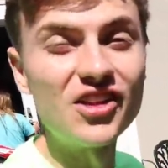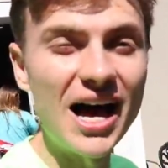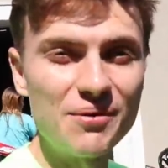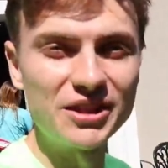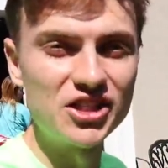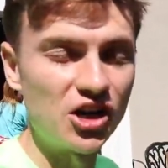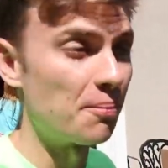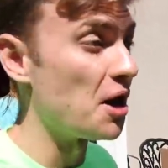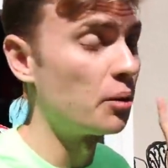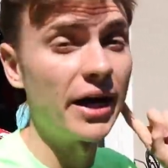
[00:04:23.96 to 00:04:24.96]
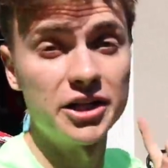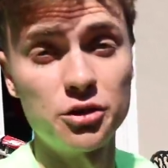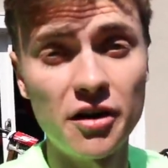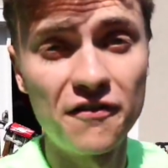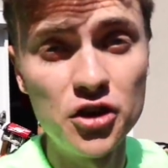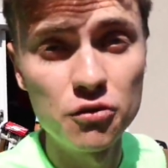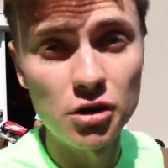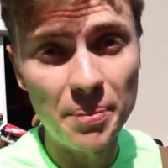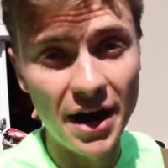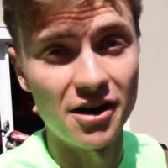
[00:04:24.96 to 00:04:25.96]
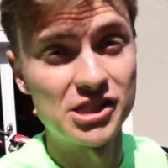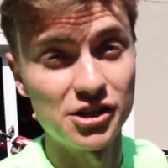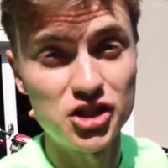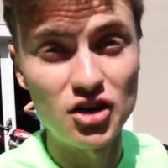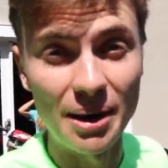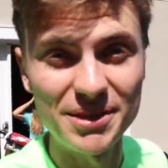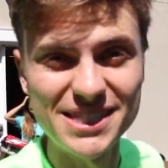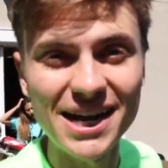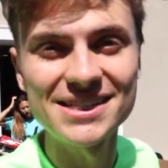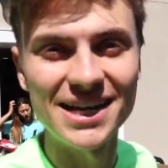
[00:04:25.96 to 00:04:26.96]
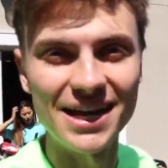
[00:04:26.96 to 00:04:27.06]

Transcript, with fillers: fly with the dirt bike, we gotta do a few repairs, so let's grab the duct